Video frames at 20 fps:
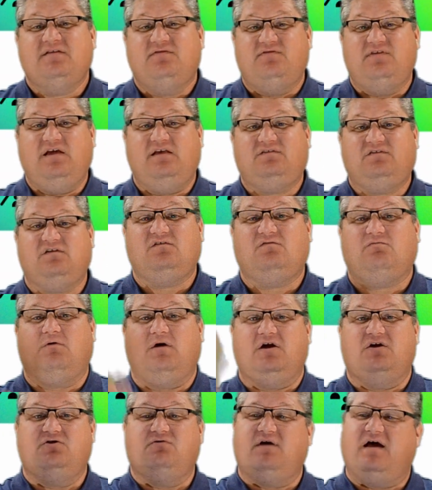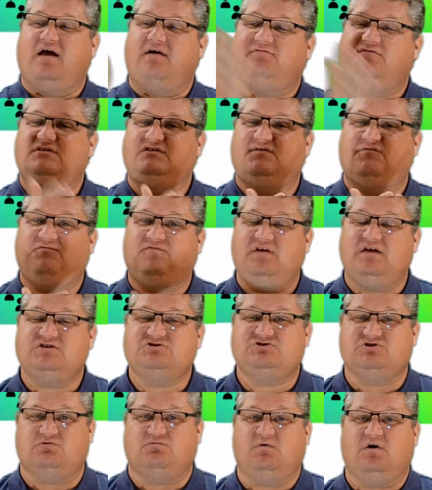this where you have a division,